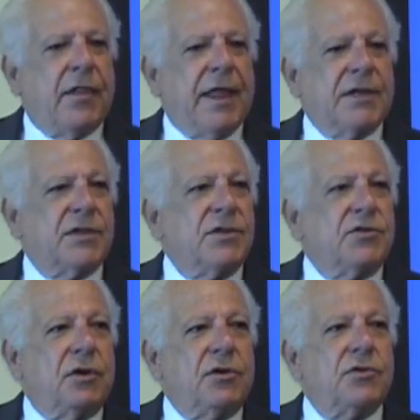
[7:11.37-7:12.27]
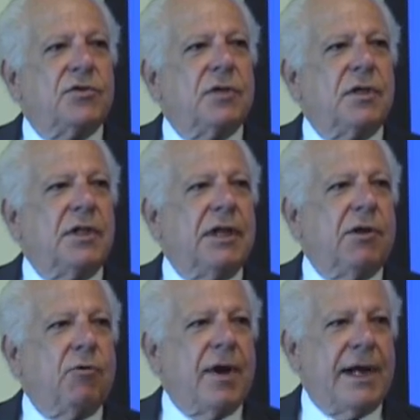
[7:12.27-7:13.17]
that since you're using
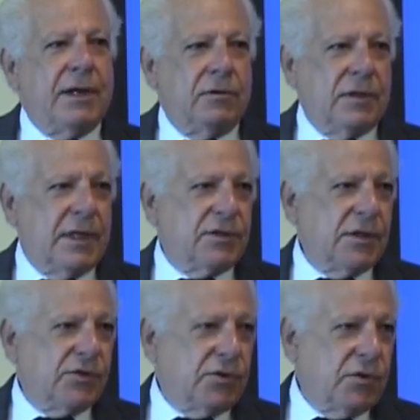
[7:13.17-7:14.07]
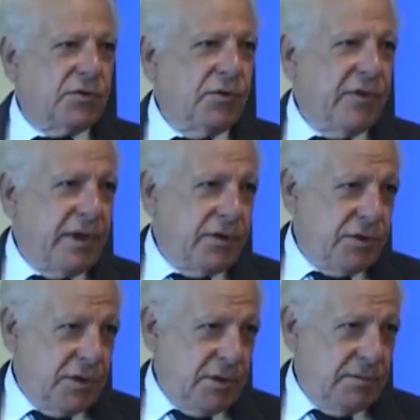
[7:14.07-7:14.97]
the ground as a source of
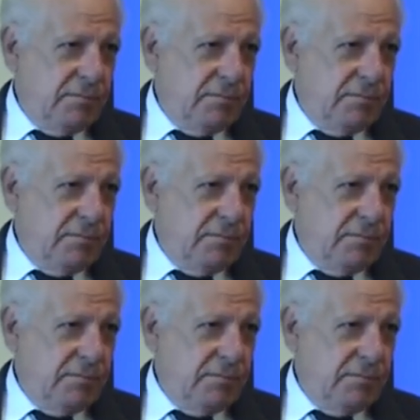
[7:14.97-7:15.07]
energy,